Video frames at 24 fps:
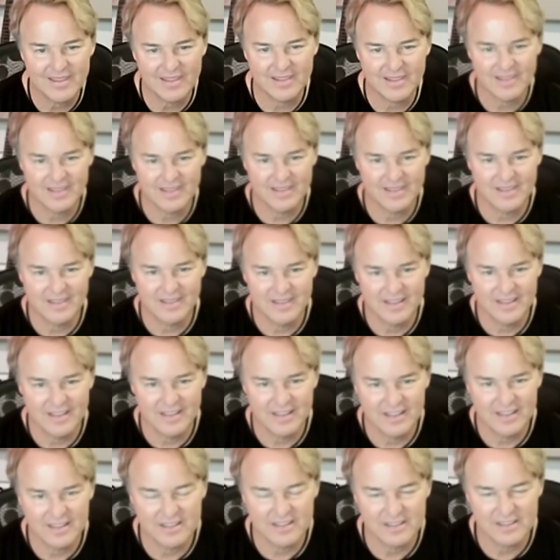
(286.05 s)

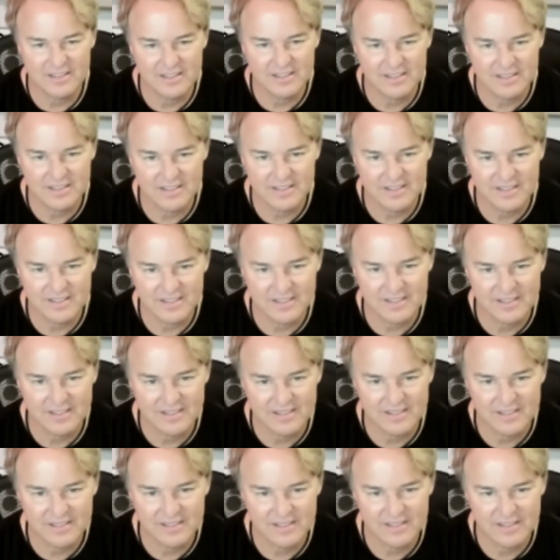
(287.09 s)

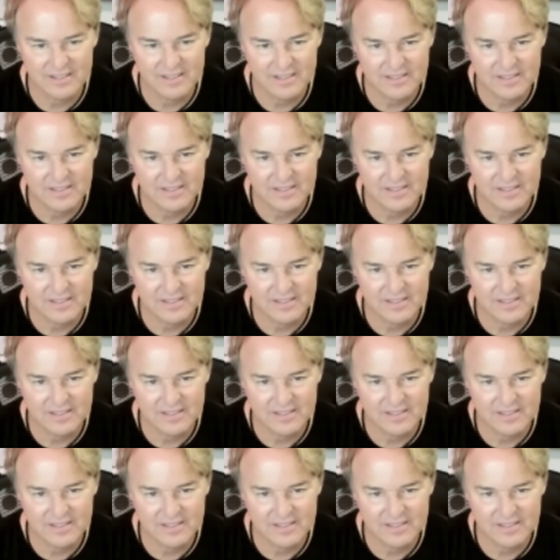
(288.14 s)
[no speech]